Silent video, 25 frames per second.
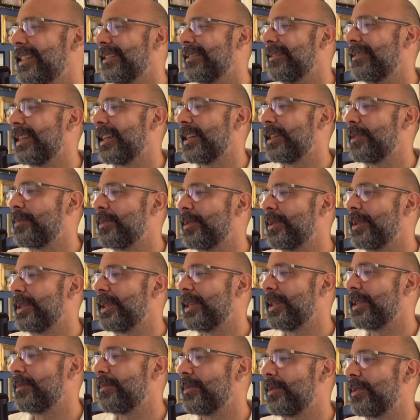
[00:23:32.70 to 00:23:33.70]
Flashpoint
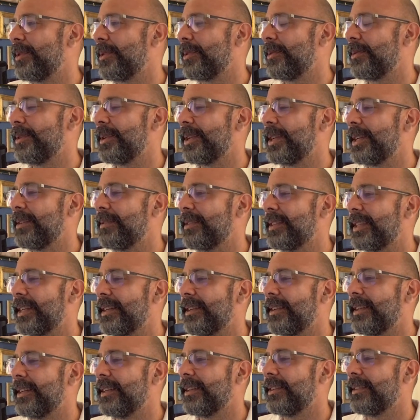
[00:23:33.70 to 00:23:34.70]
is more authoritative
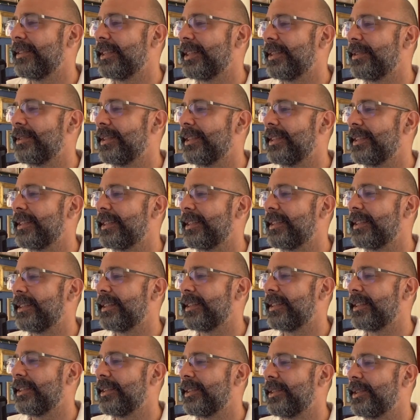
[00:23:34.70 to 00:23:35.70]
sounding, which would
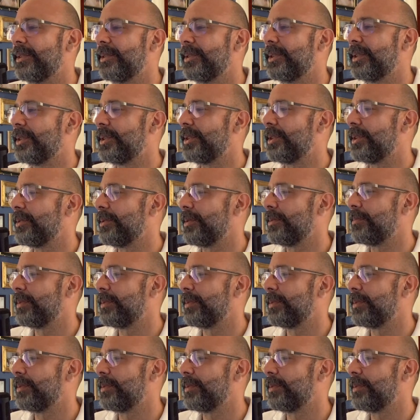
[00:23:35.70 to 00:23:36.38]
suit a show with